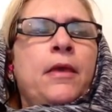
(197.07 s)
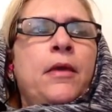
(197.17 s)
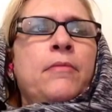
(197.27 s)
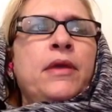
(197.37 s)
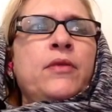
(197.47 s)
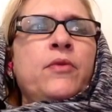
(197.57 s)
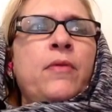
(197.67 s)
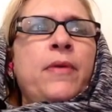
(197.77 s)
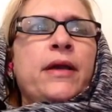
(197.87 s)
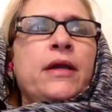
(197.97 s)
Meanwhile,
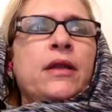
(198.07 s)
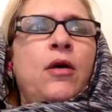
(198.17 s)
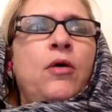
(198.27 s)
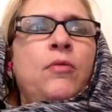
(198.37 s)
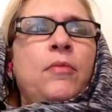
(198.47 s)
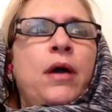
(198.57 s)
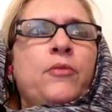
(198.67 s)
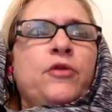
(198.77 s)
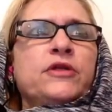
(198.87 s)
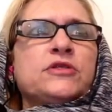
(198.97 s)
back at home,
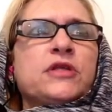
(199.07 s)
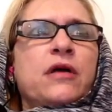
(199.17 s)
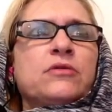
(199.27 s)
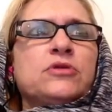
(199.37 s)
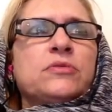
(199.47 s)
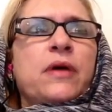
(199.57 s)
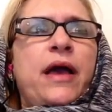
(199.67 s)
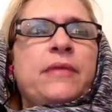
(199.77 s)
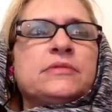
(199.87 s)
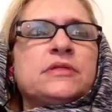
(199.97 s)
Mom reached out to my
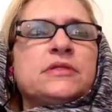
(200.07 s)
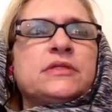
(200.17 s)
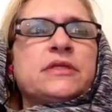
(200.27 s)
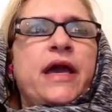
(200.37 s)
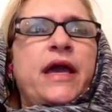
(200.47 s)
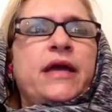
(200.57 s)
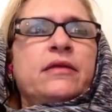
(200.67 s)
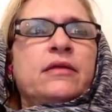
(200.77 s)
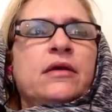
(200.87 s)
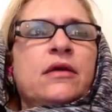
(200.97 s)
absentee dad
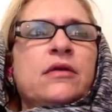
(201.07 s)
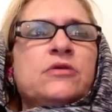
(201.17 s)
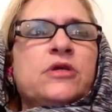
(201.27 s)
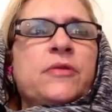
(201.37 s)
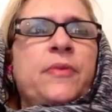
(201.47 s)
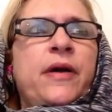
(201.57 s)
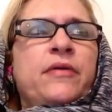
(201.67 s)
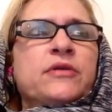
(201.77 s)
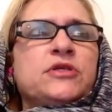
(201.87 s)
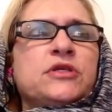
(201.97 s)
to help
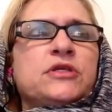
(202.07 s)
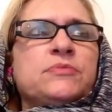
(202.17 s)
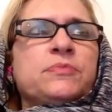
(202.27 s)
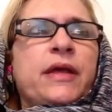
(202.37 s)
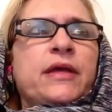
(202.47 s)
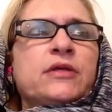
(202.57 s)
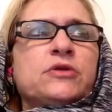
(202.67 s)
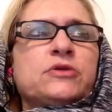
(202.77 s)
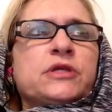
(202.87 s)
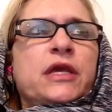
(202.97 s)
out as she planned
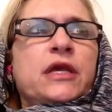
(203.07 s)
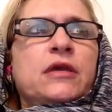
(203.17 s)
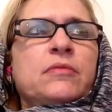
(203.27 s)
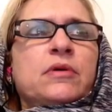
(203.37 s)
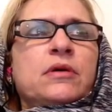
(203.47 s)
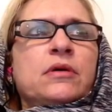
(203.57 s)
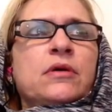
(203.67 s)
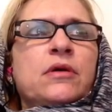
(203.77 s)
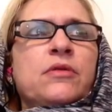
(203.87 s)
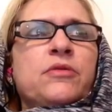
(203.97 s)
her scheme.
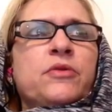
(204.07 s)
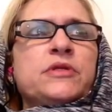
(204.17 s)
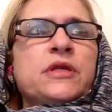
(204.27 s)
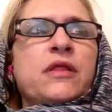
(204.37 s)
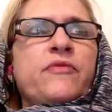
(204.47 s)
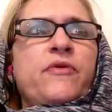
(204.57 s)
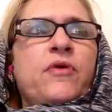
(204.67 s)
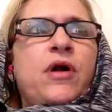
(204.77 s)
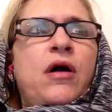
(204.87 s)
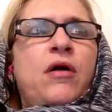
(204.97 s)
Through a telephone
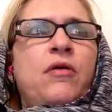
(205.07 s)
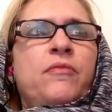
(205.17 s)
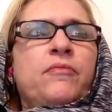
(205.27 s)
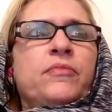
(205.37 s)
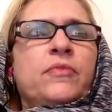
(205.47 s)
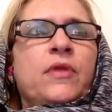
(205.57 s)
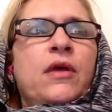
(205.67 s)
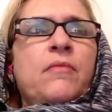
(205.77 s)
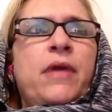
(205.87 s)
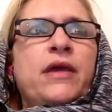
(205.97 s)
call,
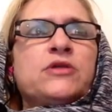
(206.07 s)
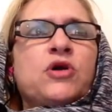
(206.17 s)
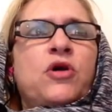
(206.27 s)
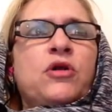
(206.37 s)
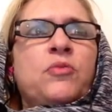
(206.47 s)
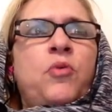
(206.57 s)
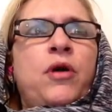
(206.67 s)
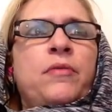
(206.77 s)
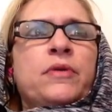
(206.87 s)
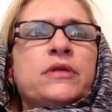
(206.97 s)
make sure an
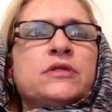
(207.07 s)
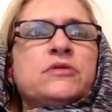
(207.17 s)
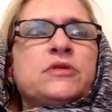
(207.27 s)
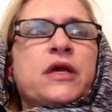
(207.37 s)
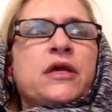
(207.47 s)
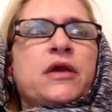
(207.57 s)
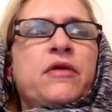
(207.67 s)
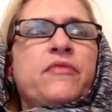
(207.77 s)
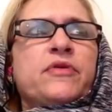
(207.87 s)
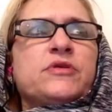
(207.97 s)
appointment to take care
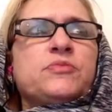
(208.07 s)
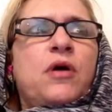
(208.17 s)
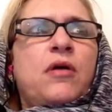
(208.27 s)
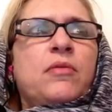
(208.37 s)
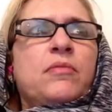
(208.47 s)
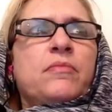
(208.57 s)
of this problem.